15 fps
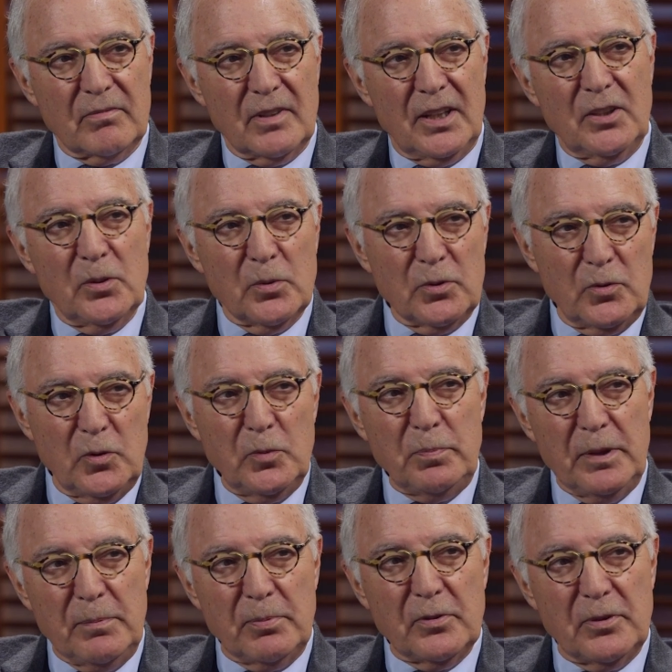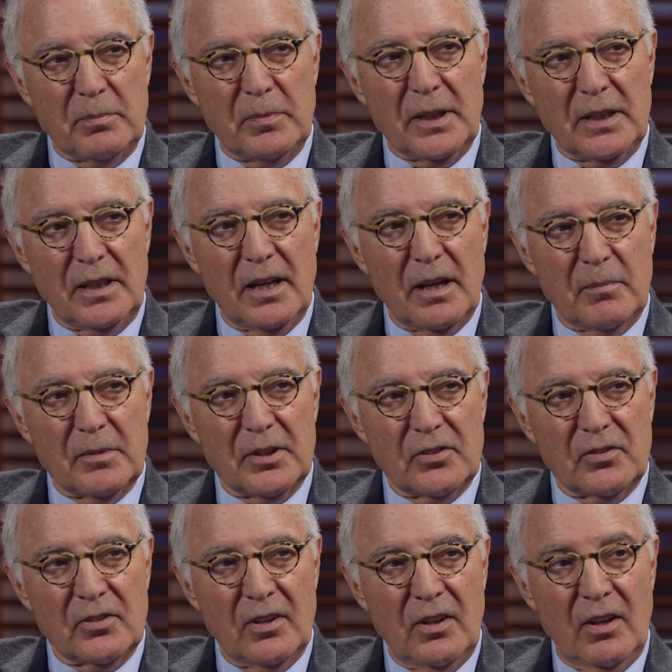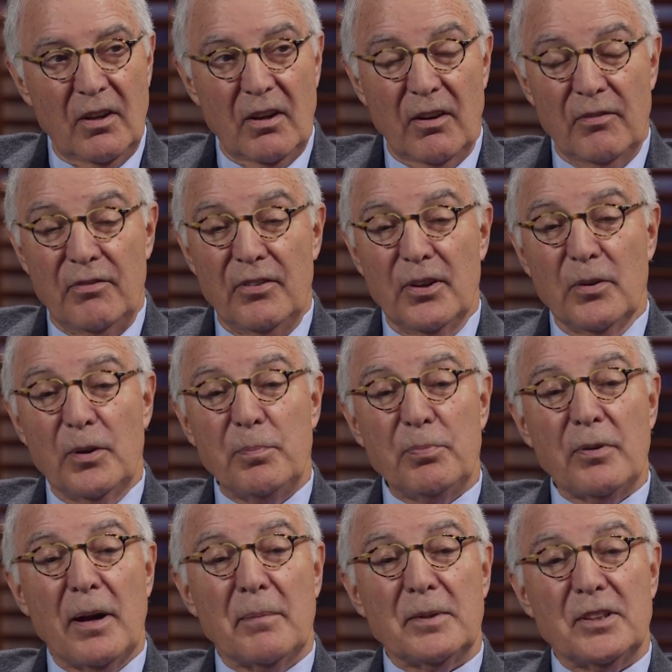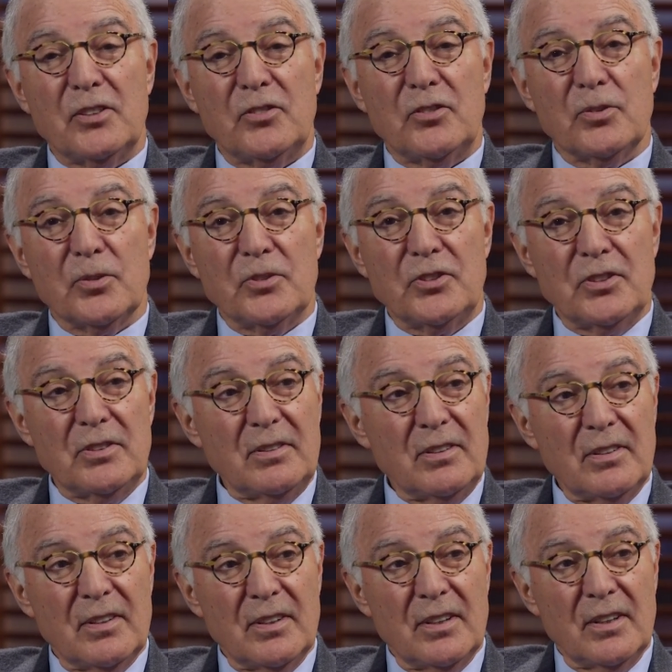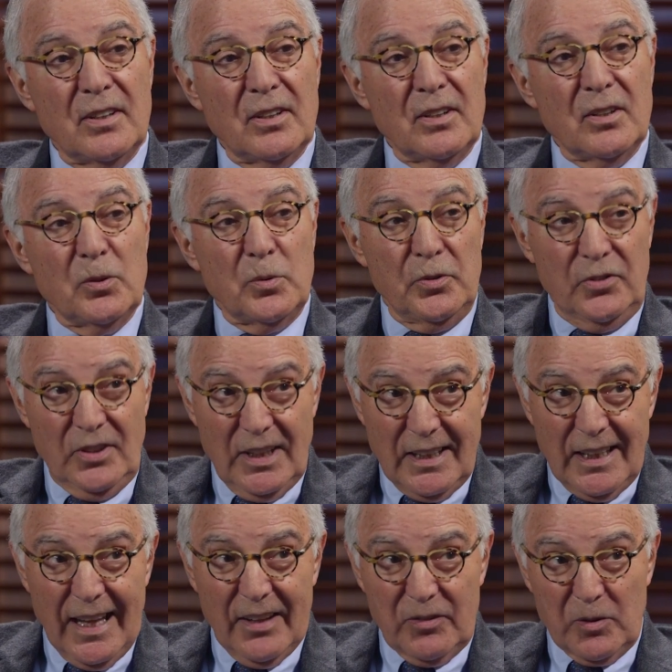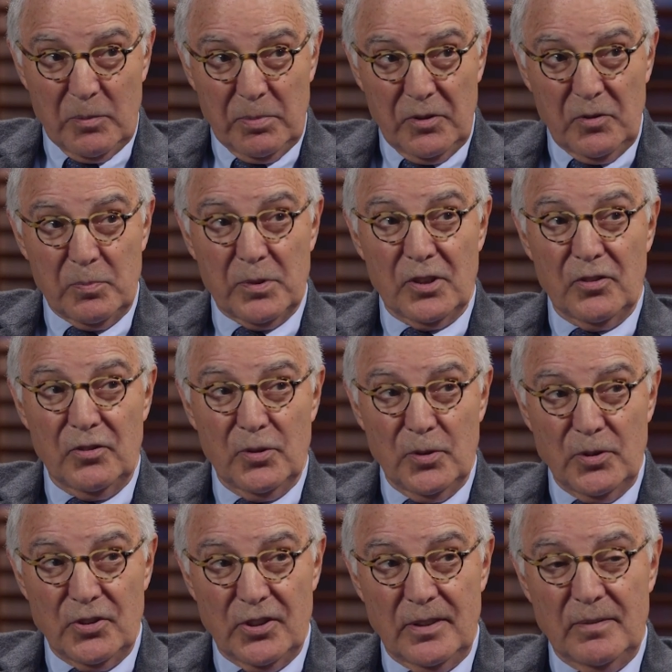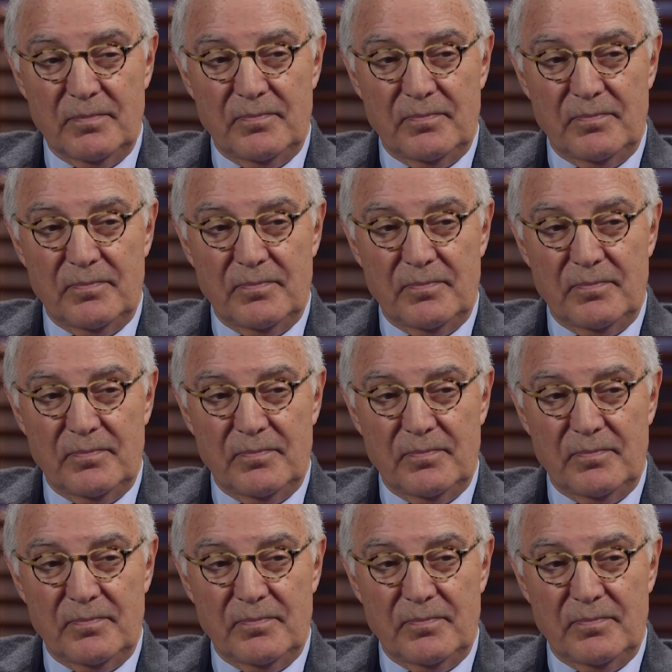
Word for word: And mm -hmm. there mm-hmm. were two people that made comments a very prominent surgeon who was an endoscopist, but a surgeon